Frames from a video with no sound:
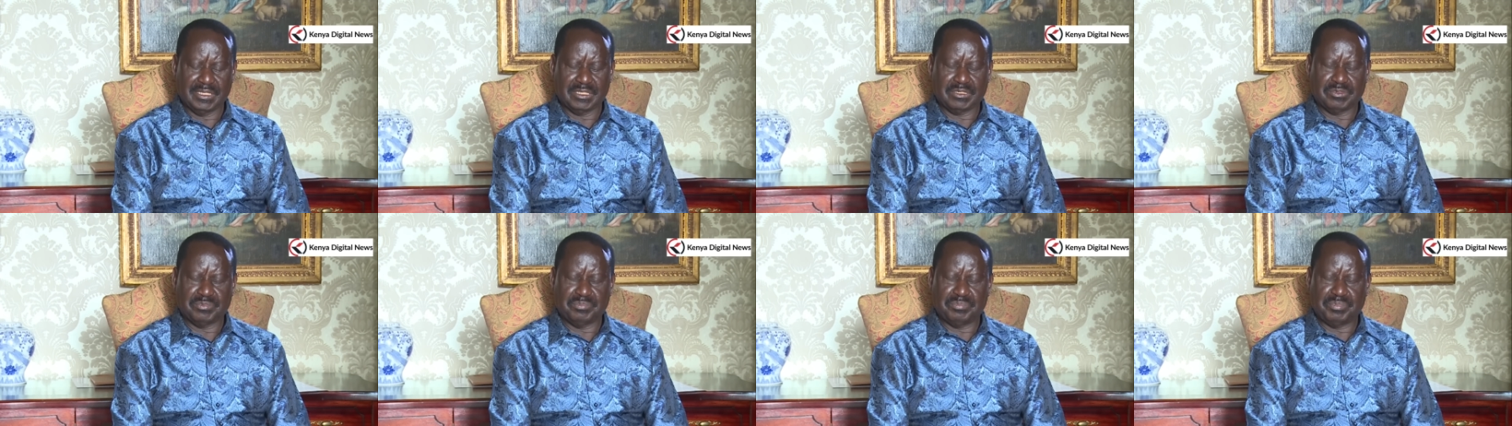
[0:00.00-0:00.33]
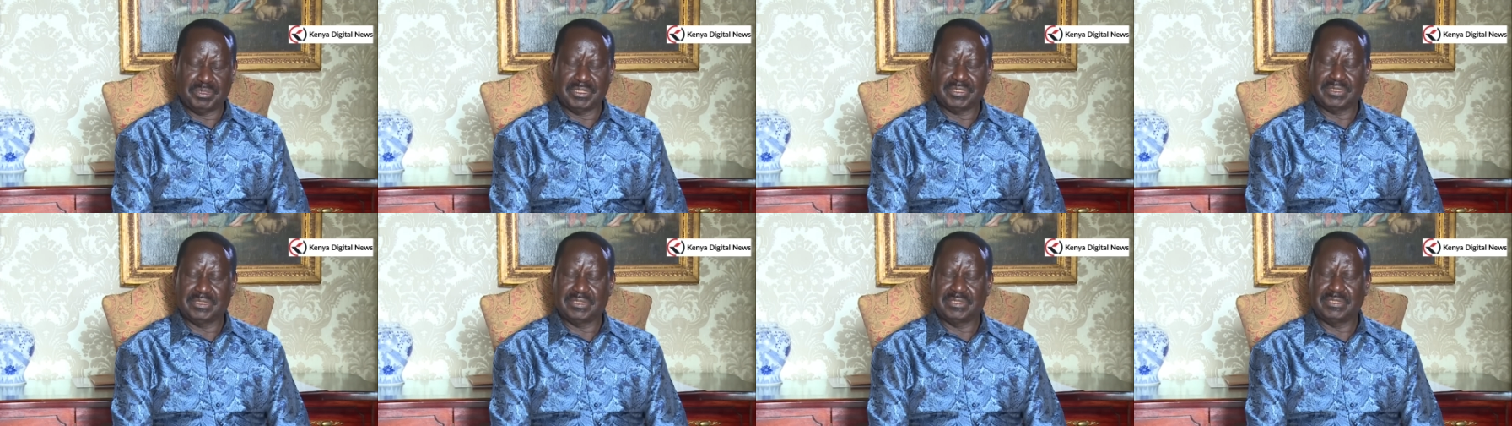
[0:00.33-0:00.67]

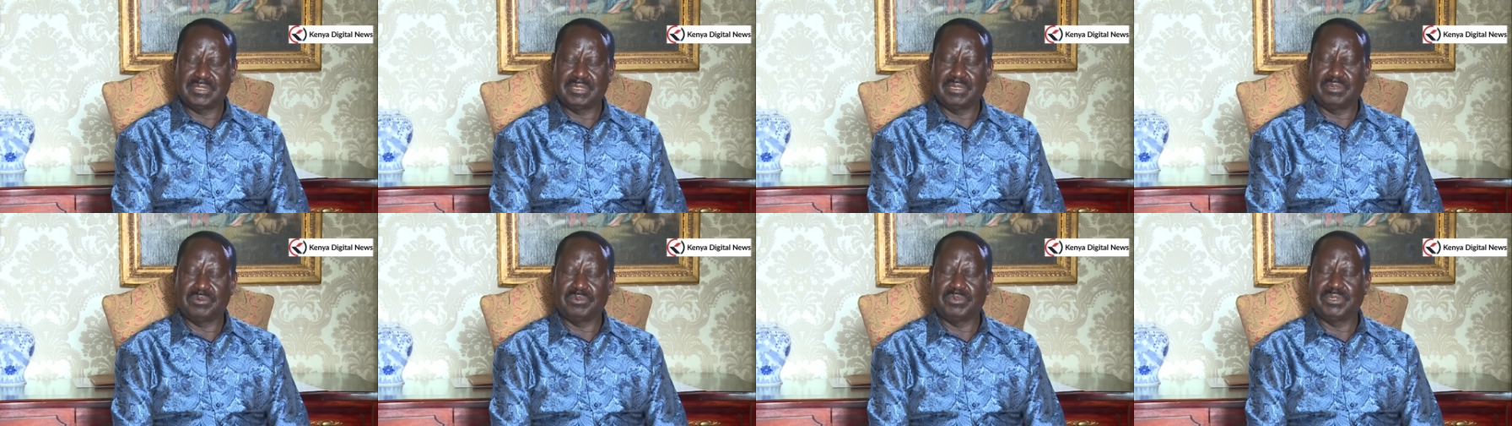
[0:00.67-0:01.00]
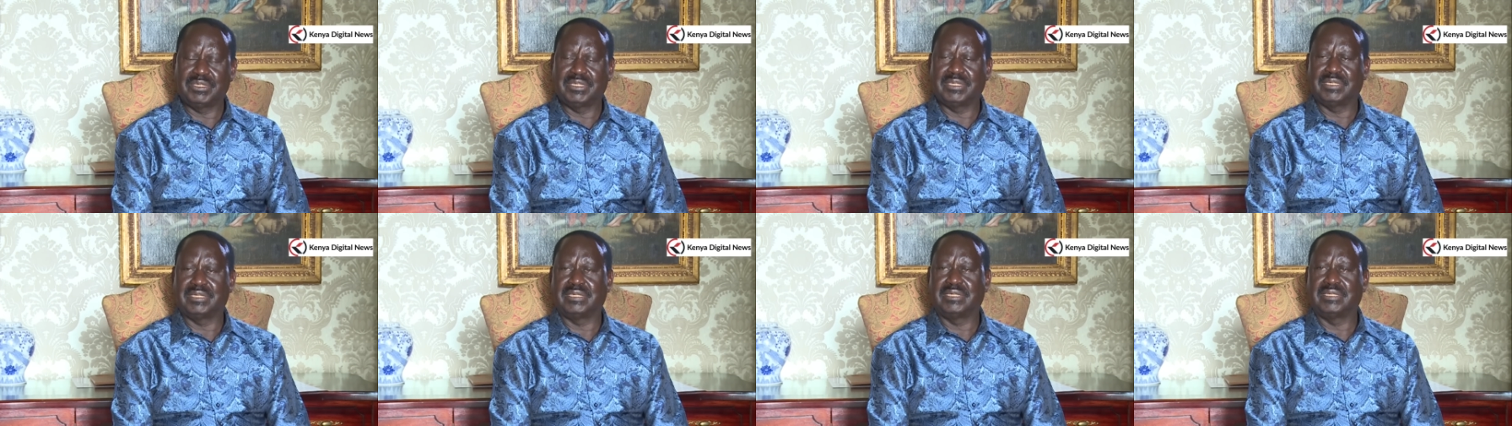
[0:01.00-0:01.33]
expressed their
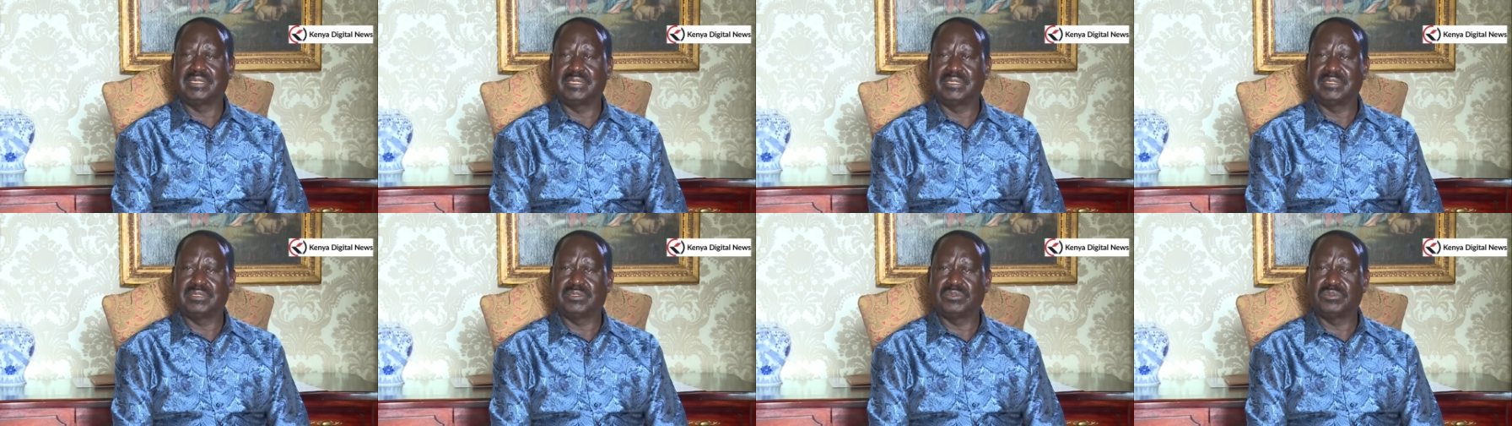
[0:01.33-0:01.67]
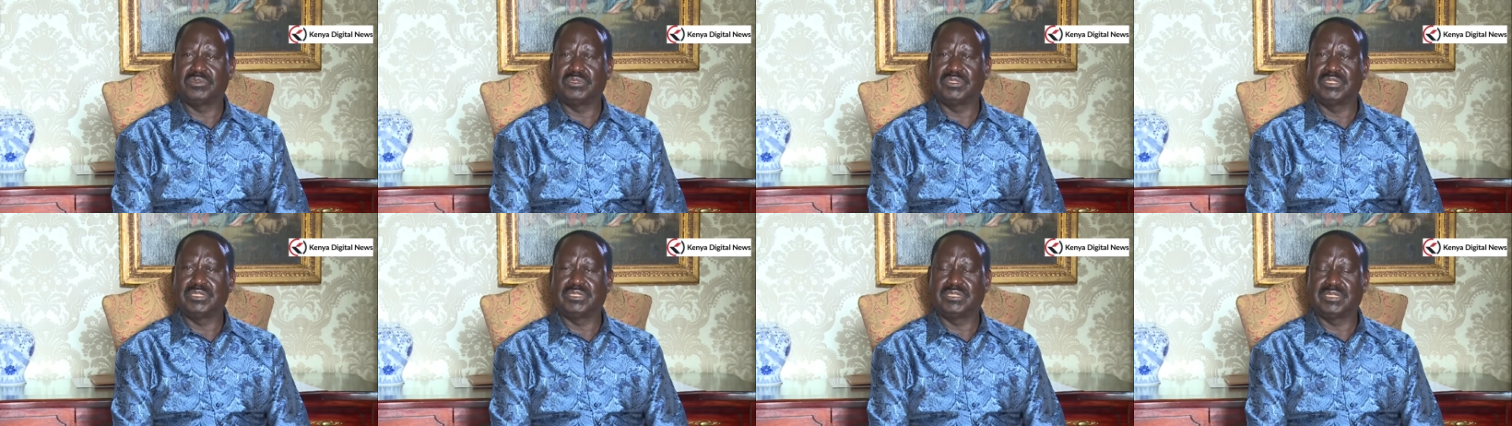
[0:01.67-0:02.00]
will
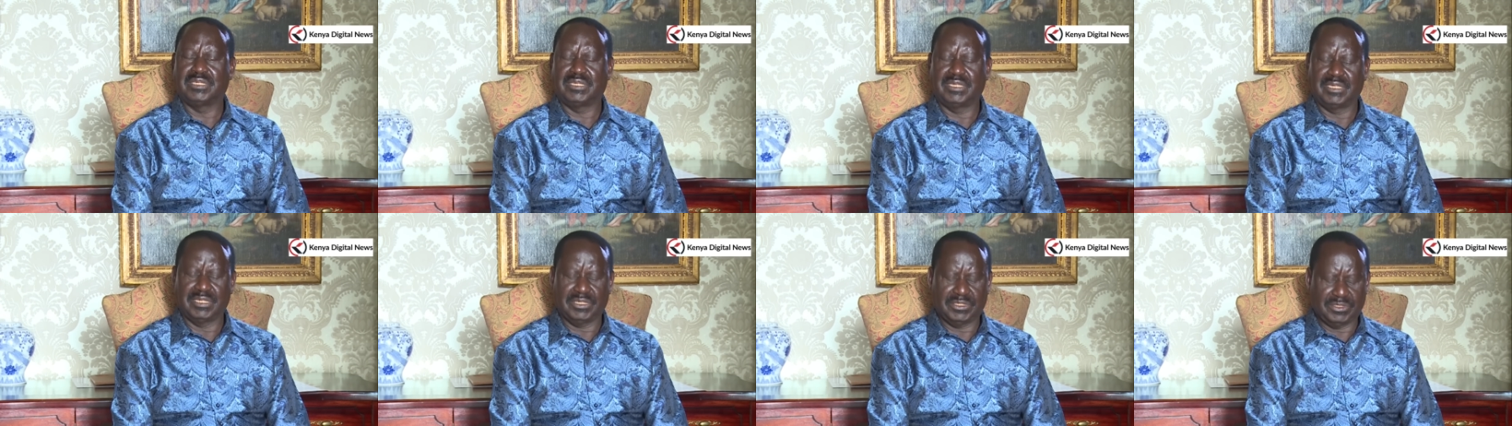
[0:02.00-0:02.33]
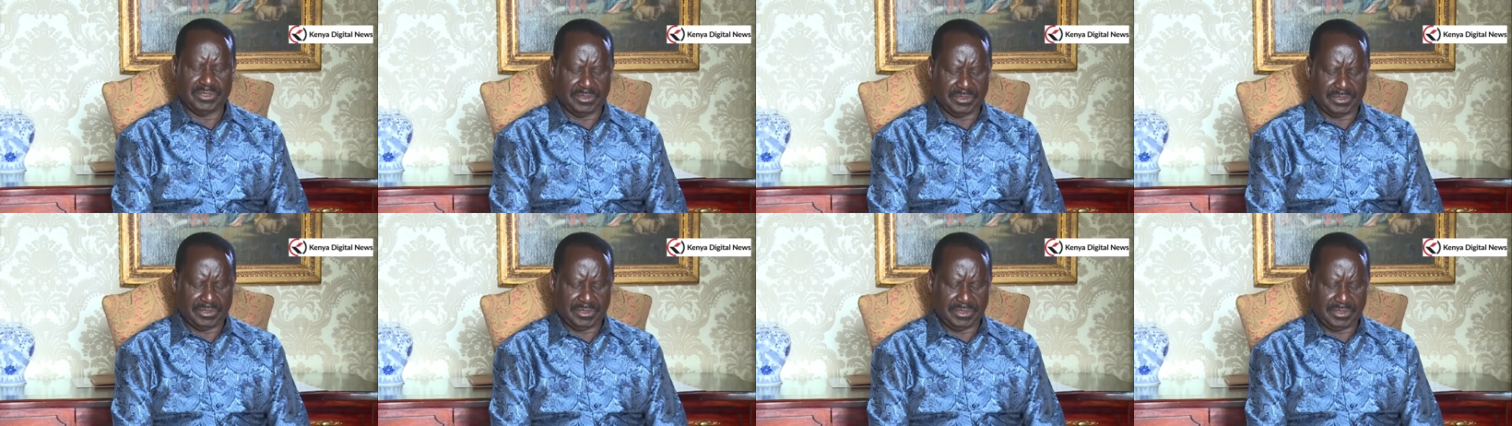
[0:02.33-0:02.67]
through these
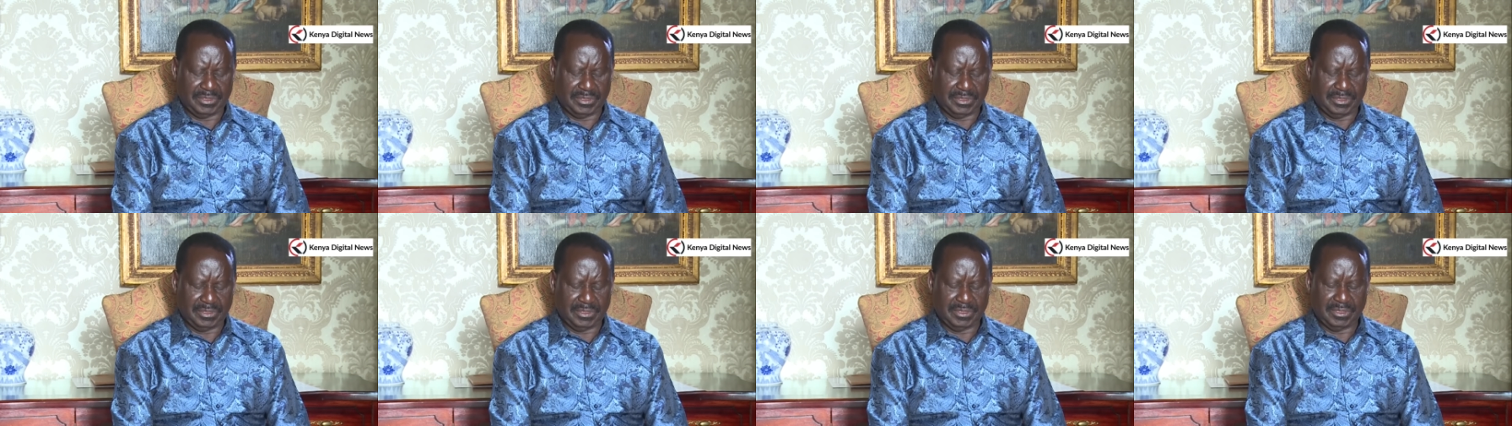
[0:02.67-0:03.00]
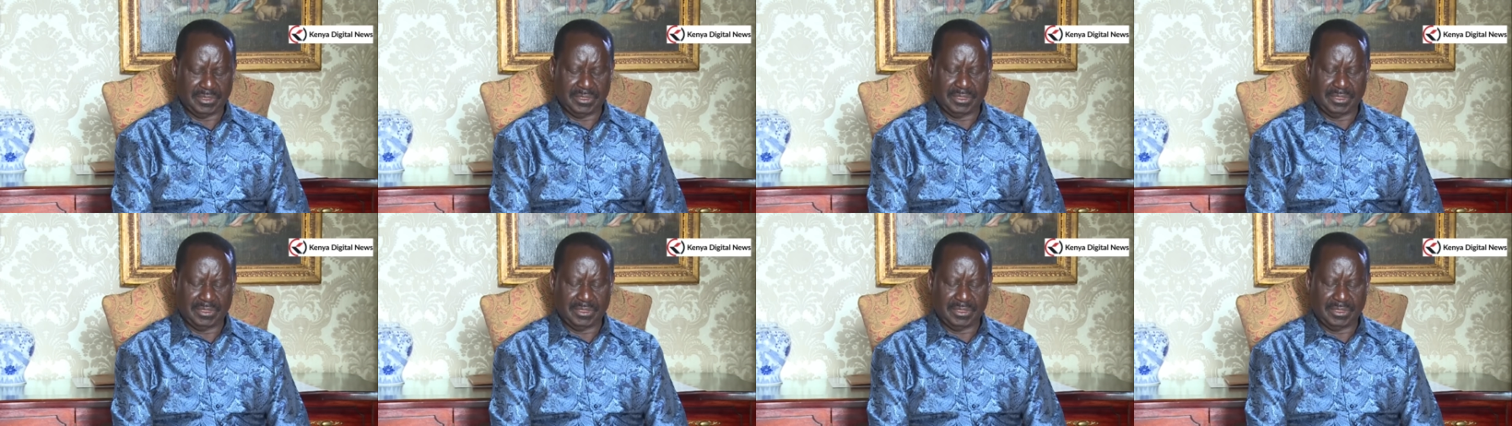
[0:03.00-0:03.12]
elections.